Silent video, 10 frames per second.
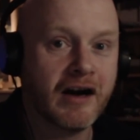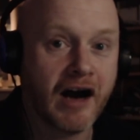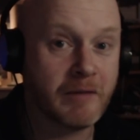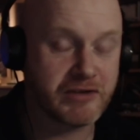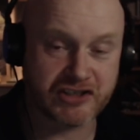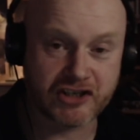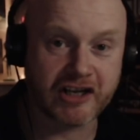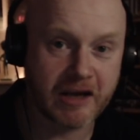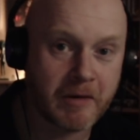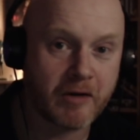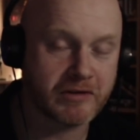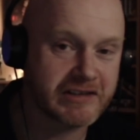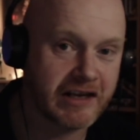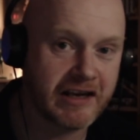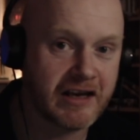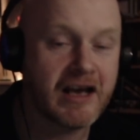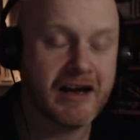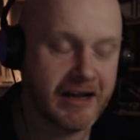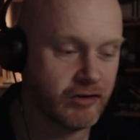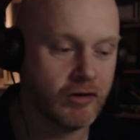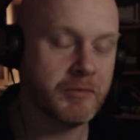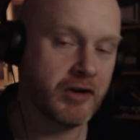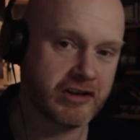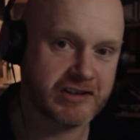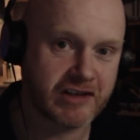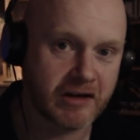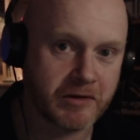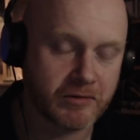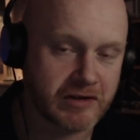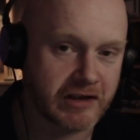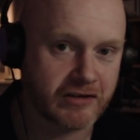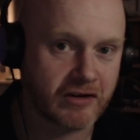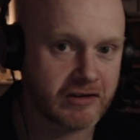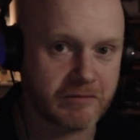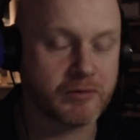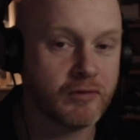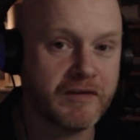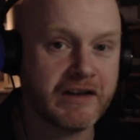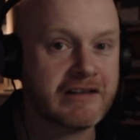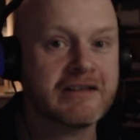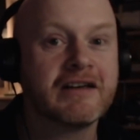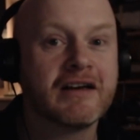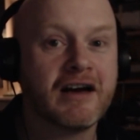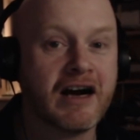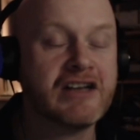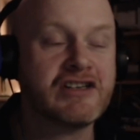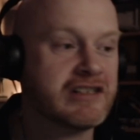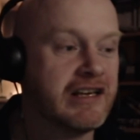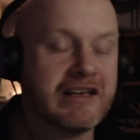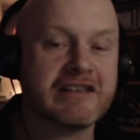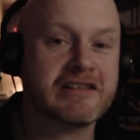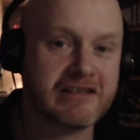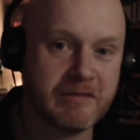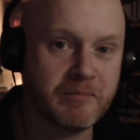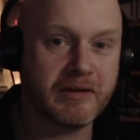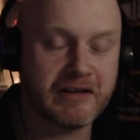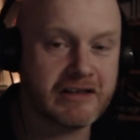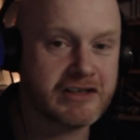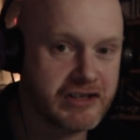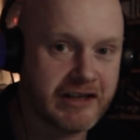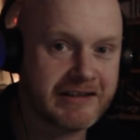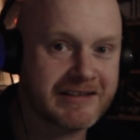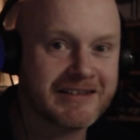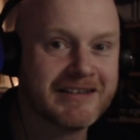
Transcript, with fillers: I'm just going to come out and say it. And no, I'm not going to start my own TikTok to prove it. I just think it's simple as shit